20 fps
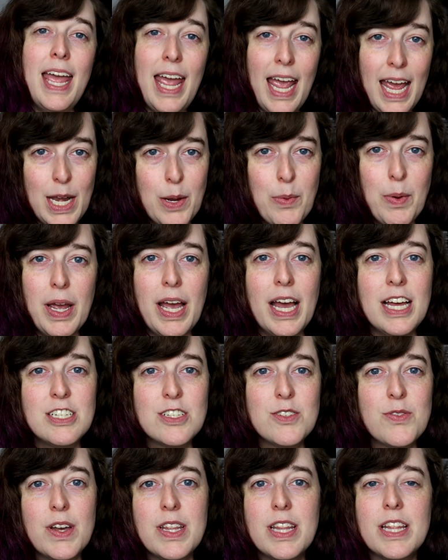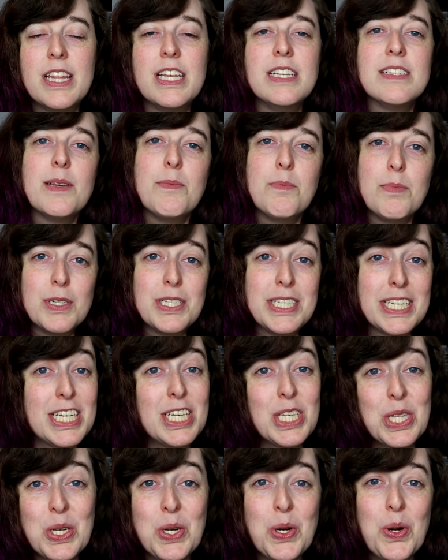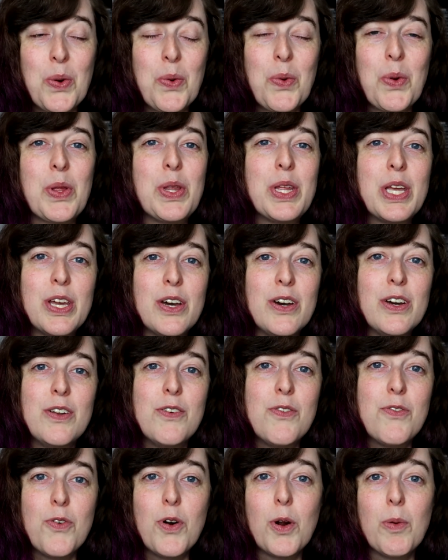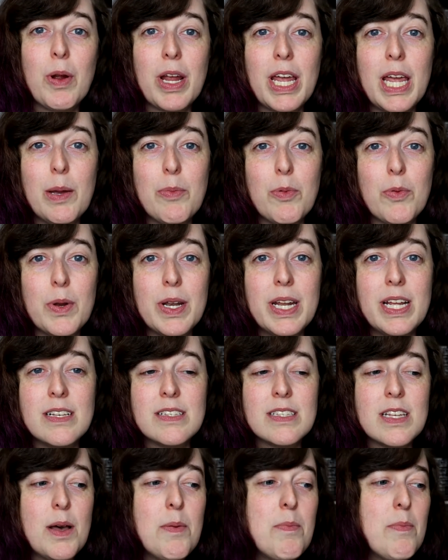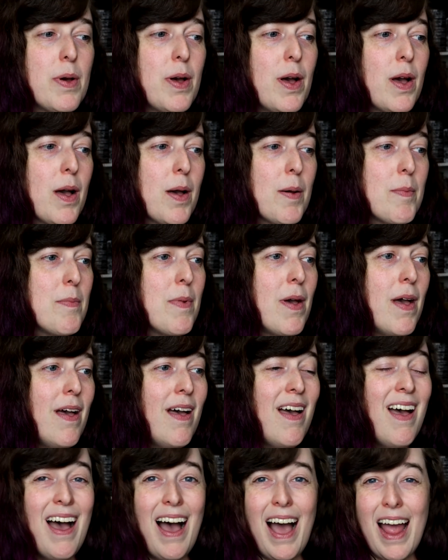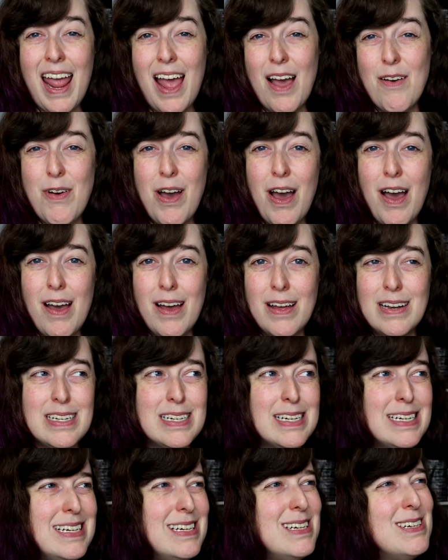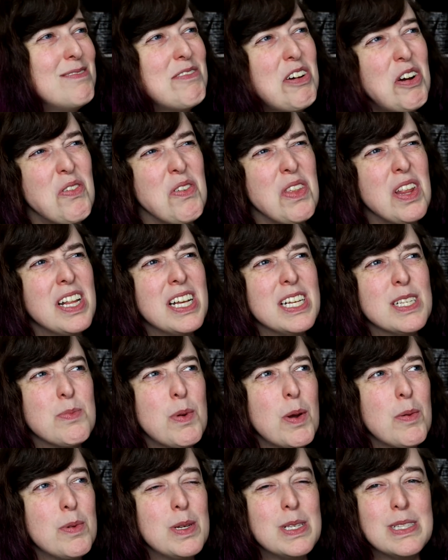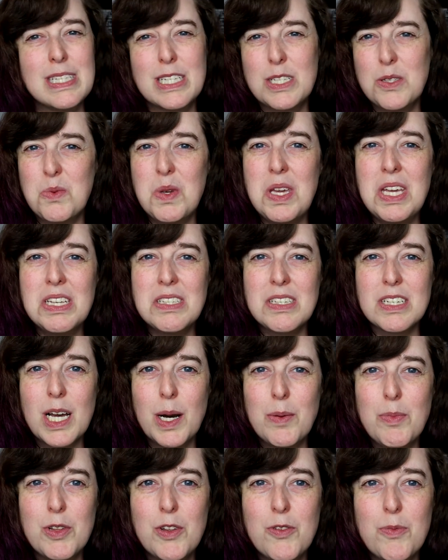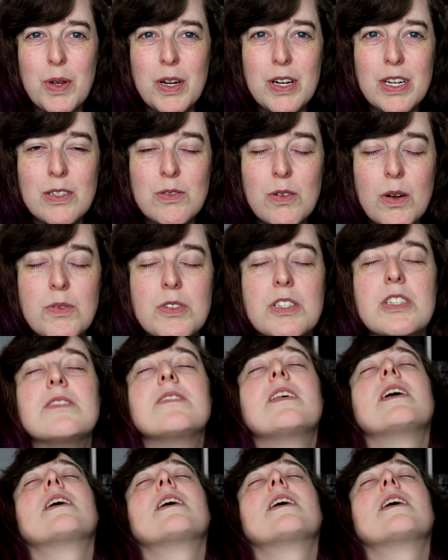anyway, I just find that these in particular are really good for breaking up a reading slump. I have had, over the last probably 6 weeks, a couple of periods where I was just